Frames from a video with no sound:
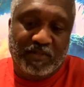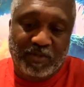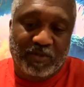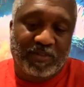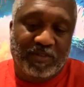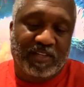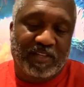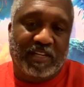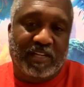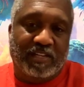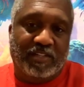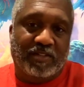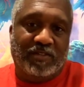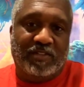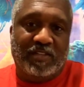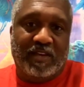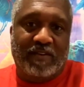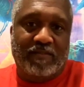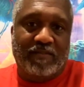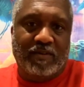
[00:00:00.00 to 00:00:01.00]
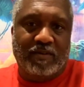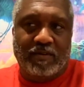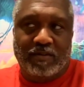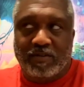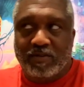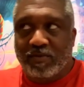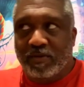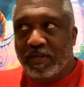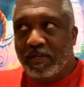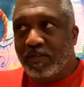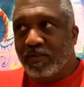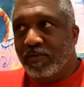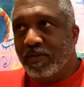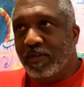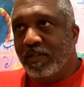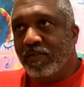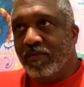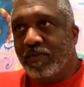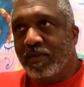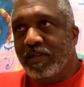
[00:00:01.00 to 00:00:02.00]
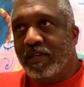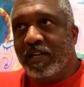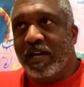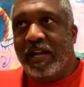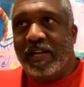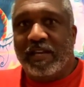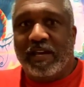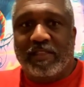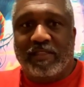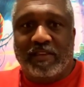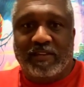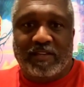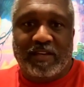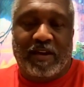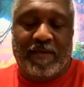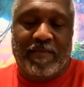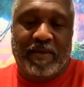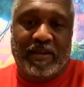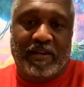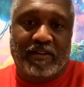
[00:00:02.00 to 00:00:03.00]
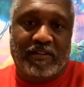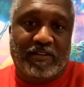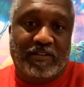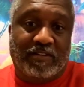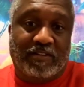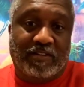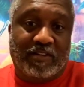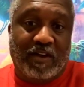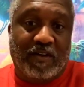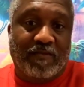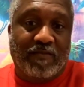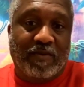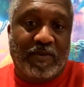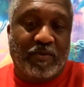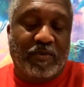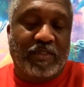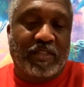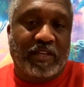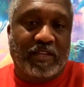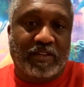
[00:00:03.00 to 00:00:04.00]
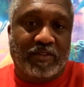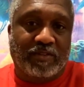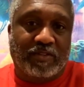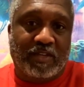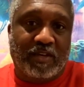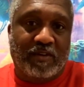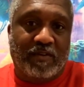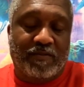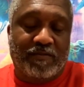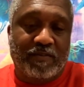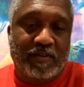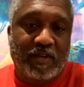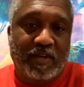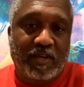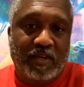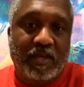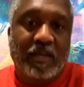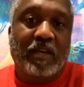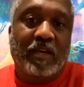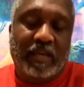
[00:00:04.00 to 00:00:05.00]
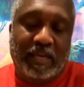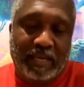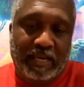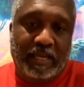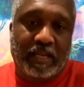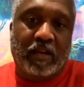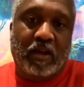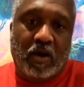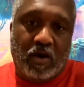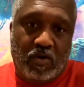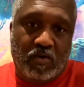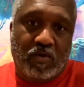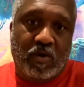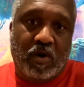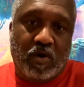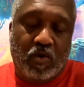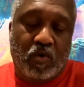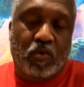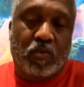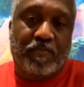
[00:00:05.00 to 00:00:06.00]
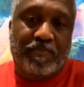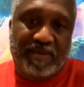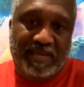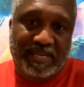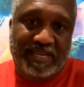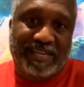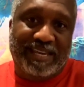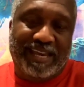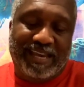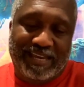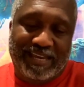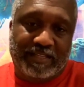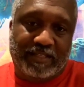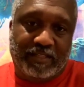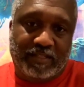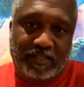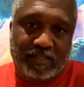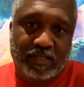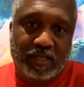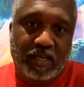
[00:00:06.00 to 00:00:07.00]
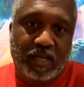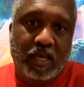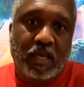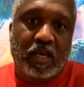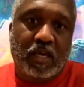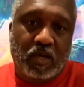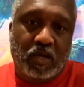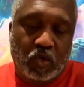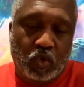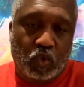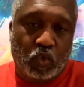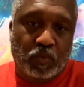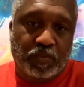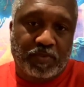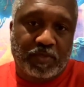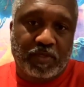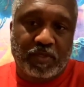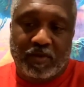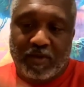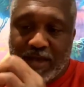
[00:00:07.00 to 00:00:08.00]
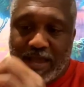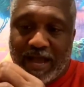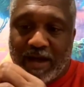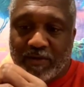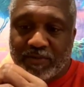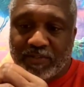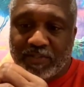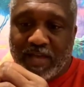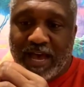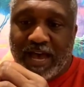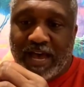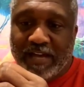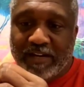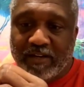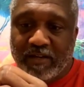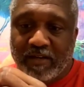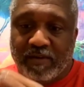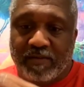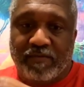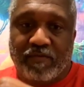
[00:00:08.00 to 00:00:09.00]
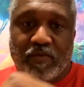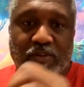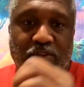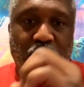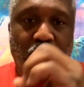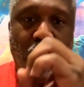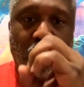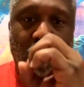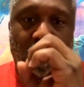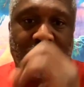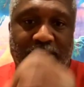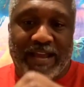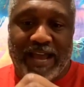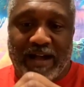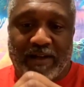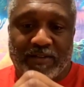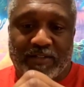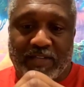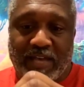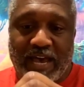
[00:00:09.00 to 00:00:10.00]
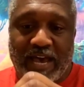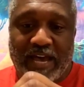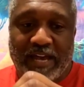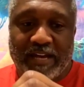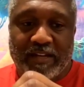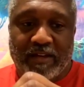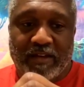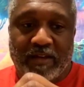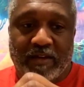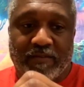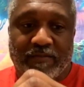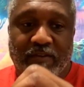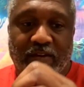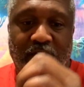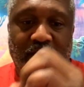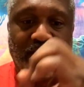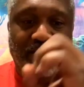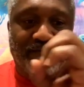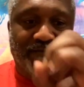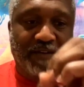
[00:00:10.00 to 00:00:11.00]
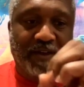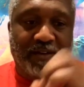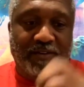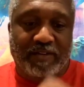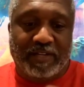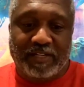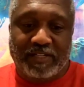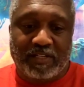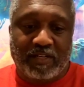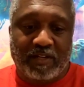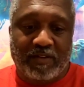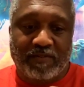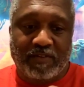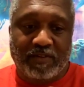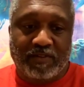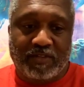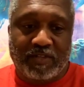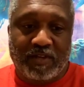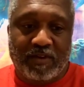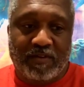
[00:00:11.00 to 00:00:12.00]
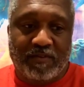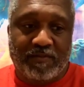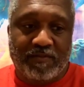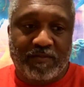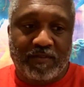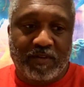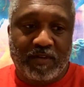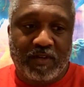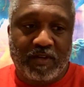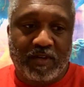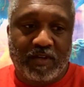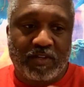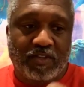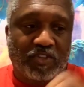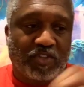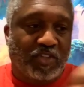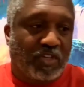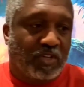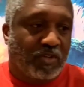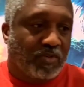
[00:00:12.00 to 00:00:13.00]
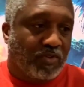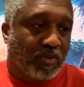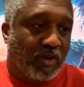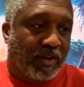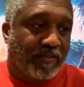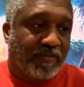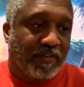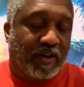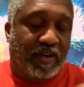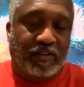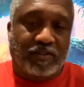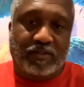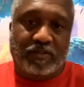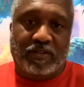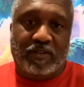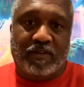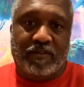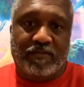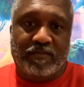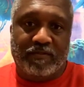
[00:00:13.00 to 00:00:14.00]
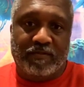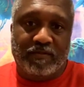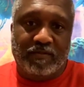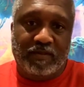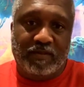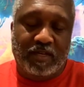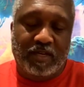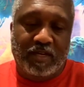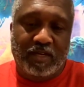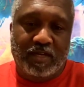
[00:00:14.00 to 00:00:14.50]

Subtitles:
But you'll think that's your 2023. A lot of y'all think y'all made a discovery within yourself. And OOPS. Oops. Outside of, where you're already outside of a foundation of yourself, still trying to find yourself.